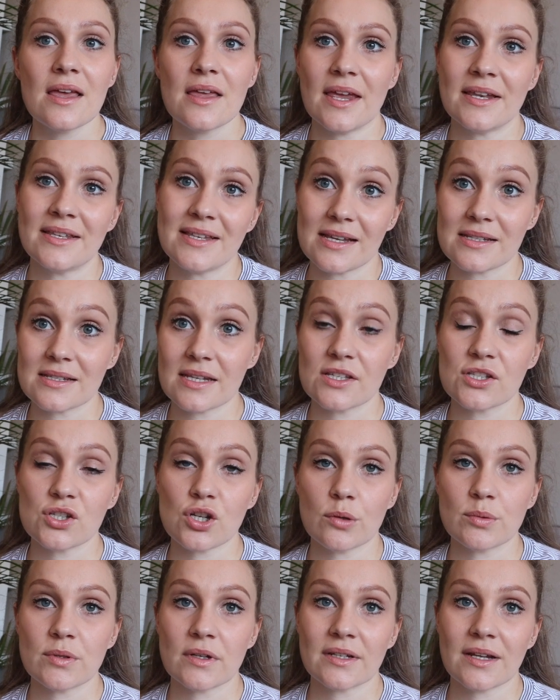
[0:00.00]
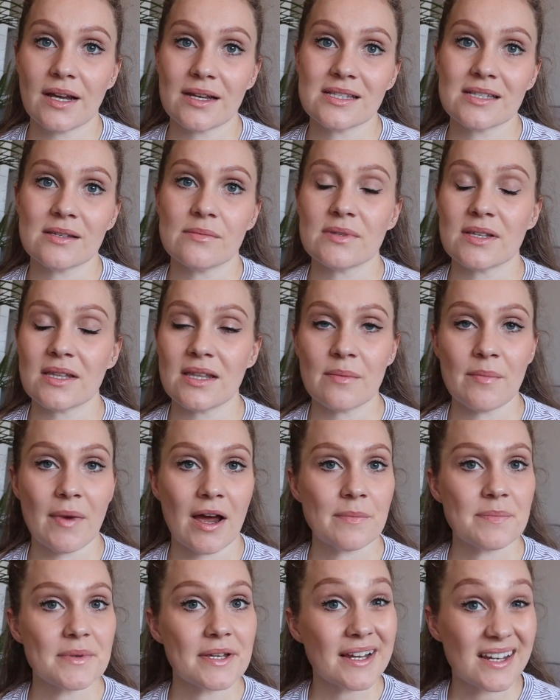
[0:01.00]
it does get stopped at customs and there
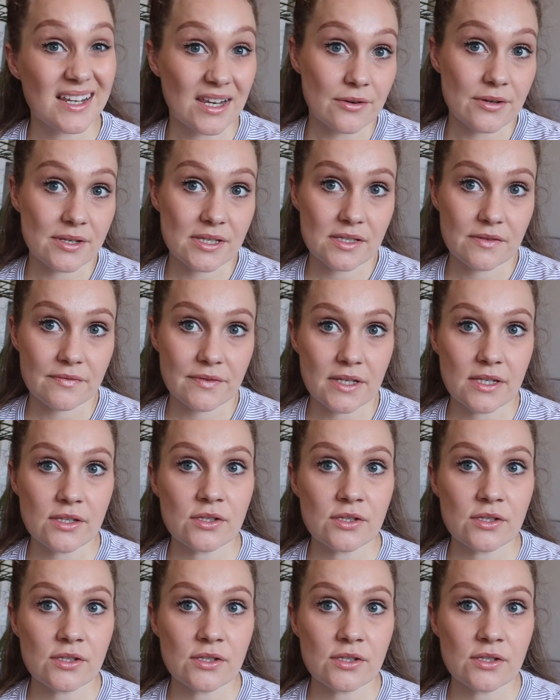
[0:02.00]
might be a clearance fee.